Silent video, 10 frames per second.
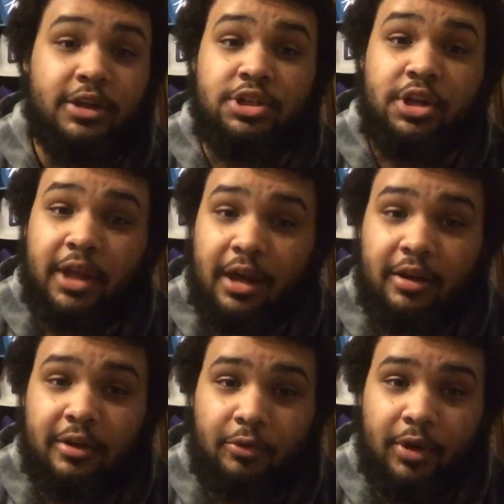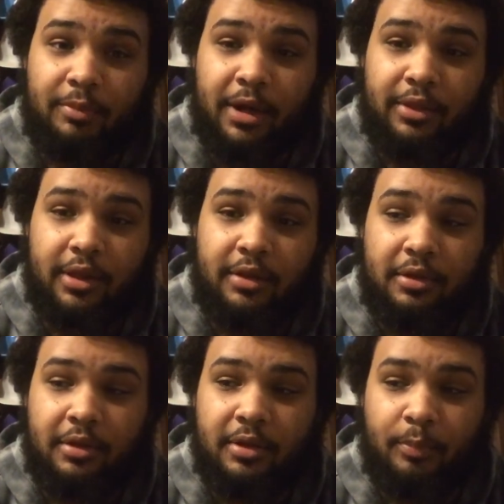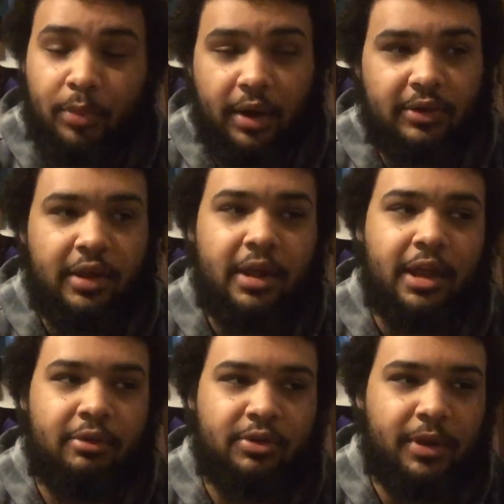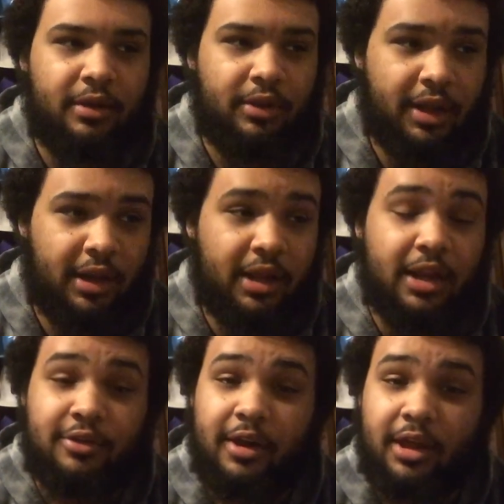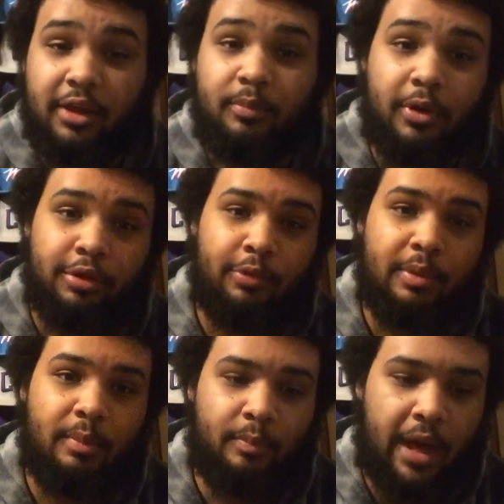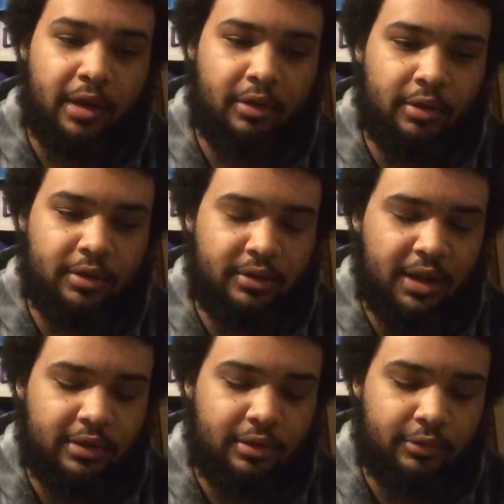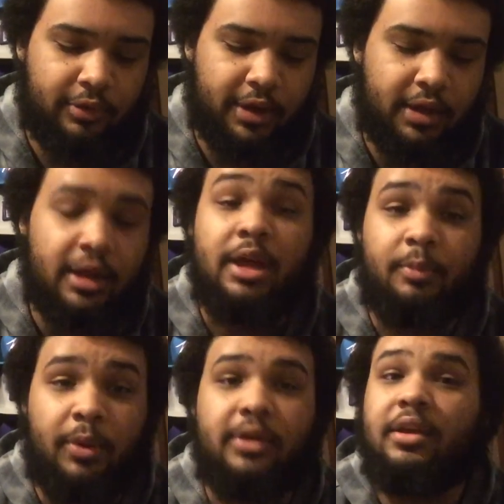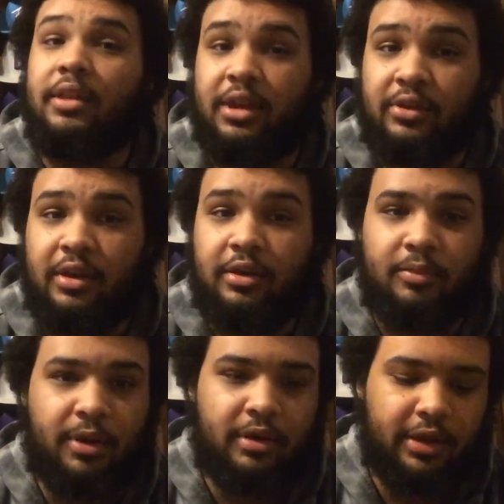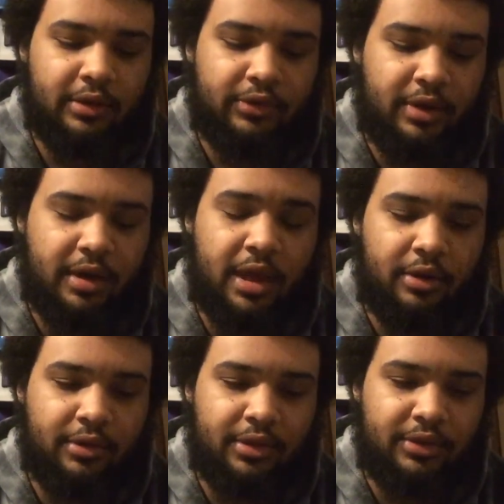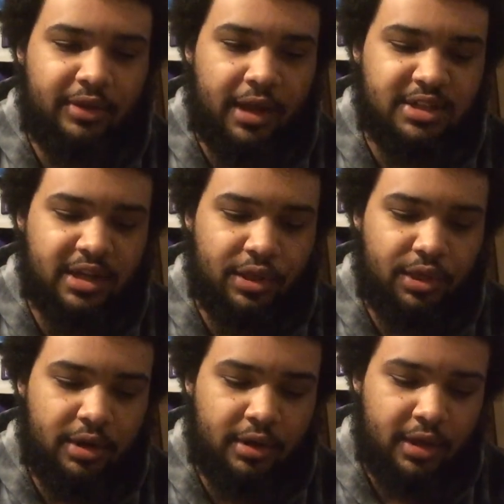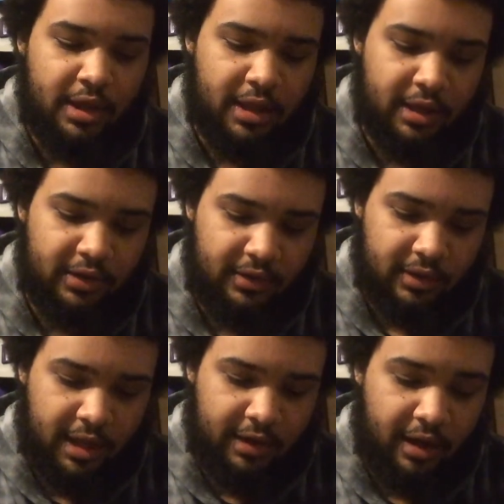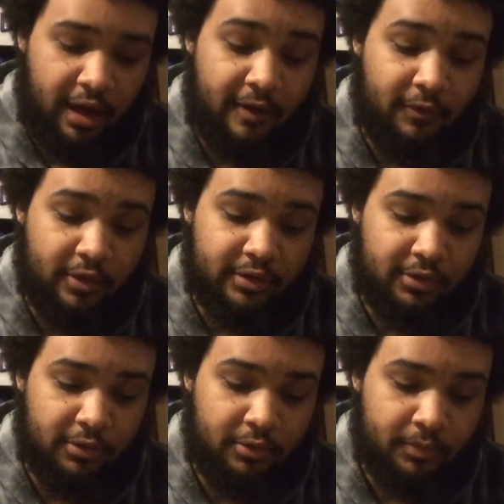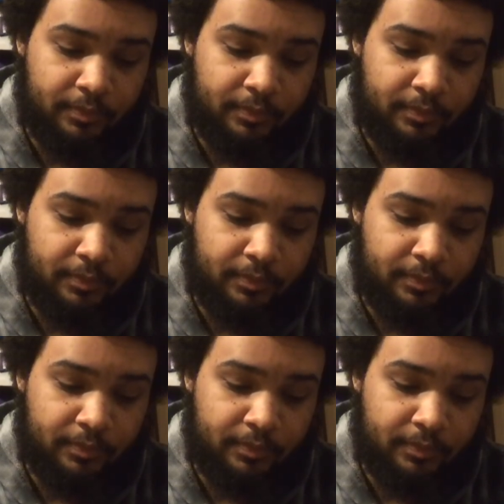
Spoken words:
should have counted a 20 by the end, but he was being lenient and trying to get both the women back into the ring. But they continued being on the outside and on the stage, and Athena hit a dive onto